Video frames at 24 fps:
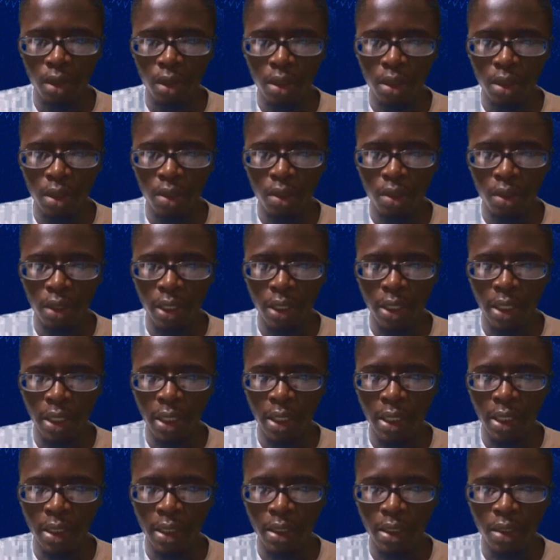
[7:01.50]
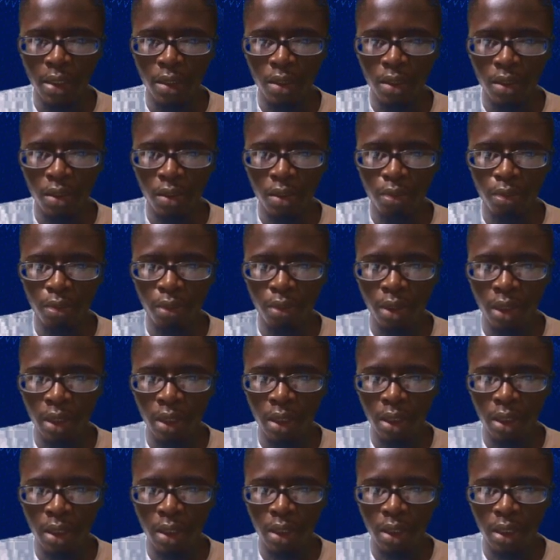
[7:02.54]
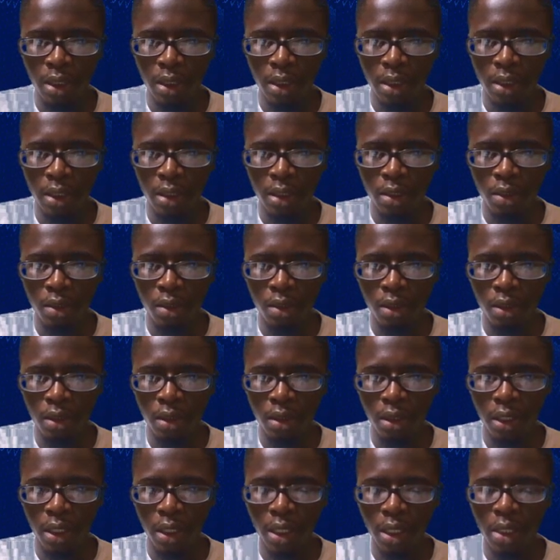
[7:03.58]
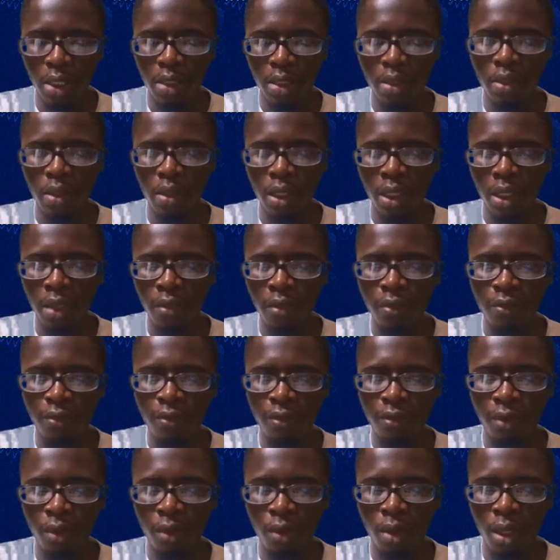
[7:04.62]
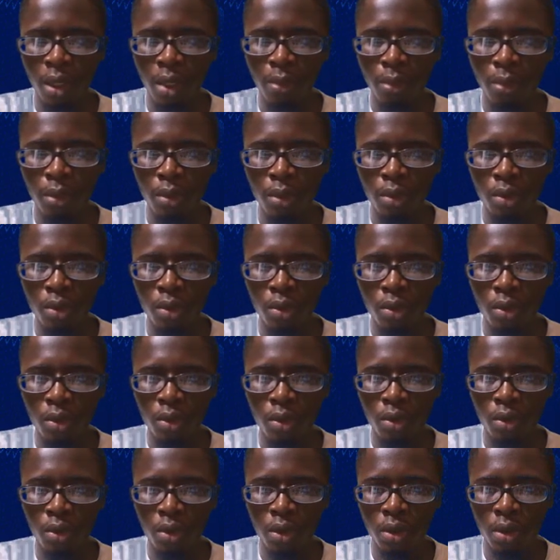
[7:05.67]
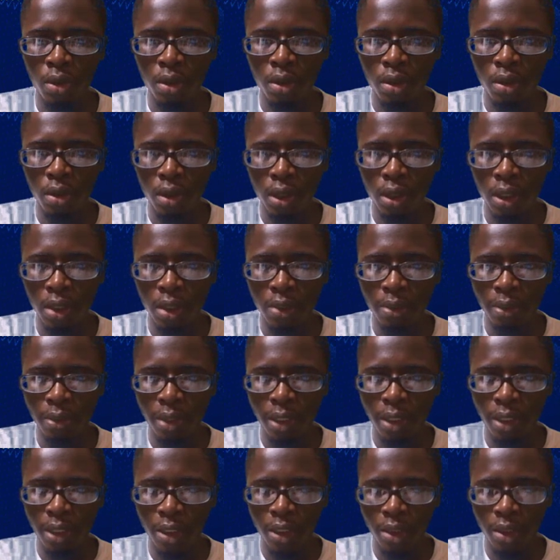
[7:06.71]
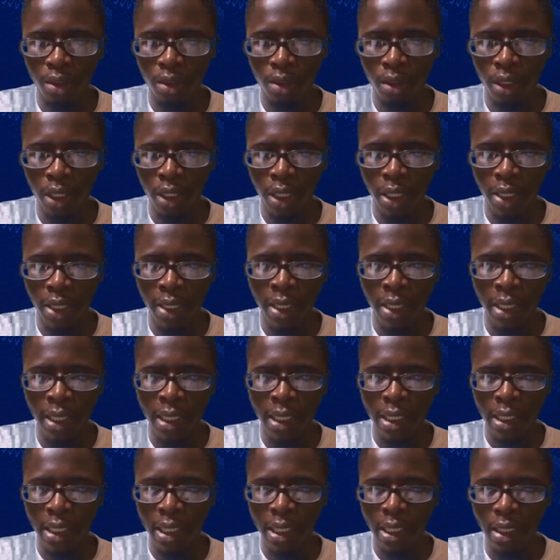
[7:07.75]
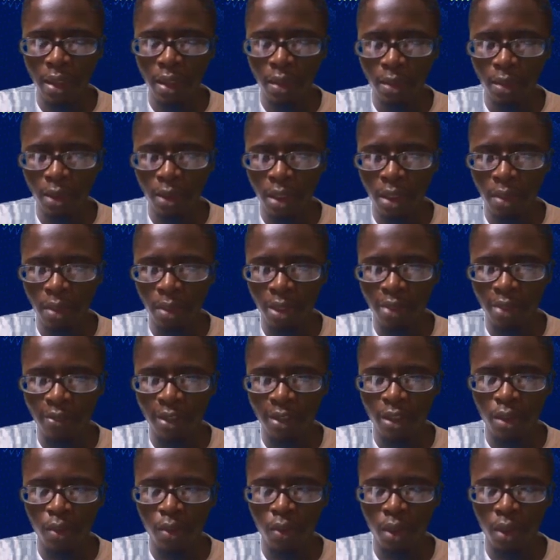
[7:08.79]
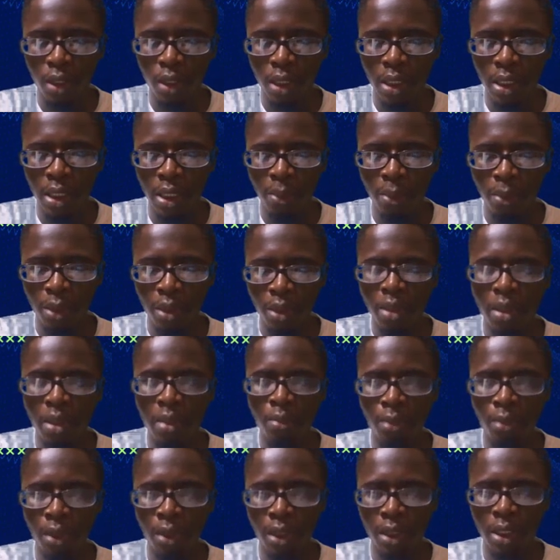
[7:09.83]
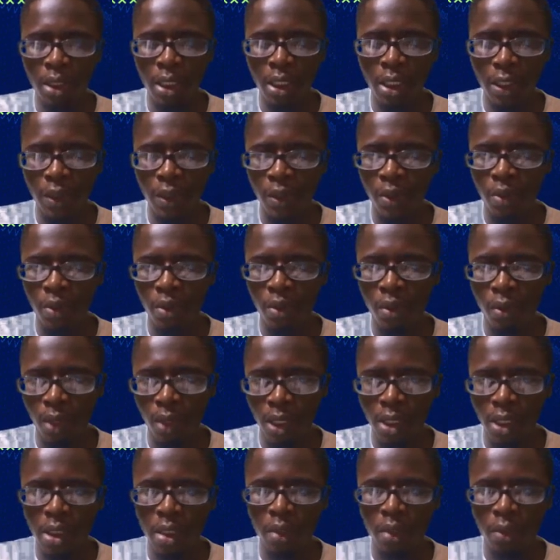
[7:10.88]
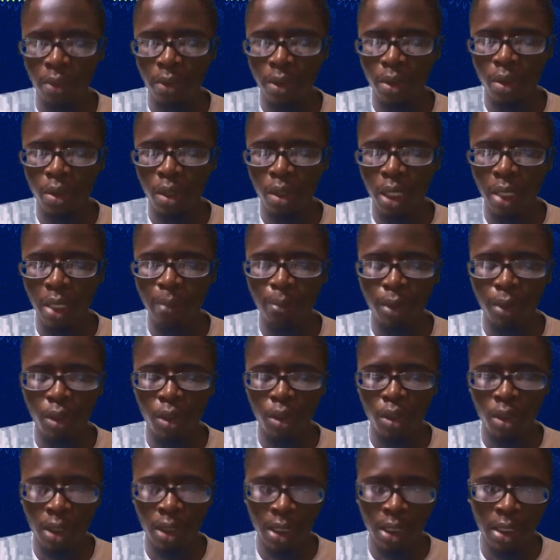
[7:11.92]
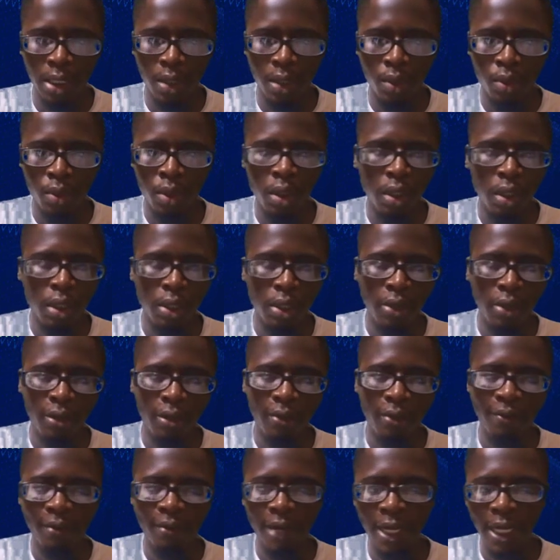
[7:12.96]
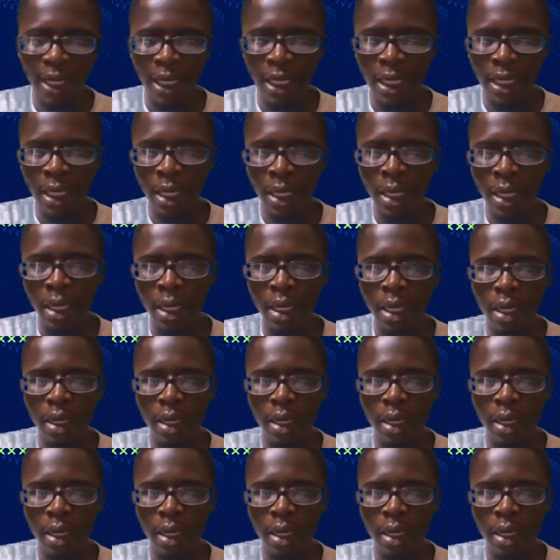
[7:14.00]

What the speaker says: this is your a, this is your b, and this is your c. So if you happen to use this relation here and obtain a perfect square, then that means simply that your quadratic equation can be sorted out via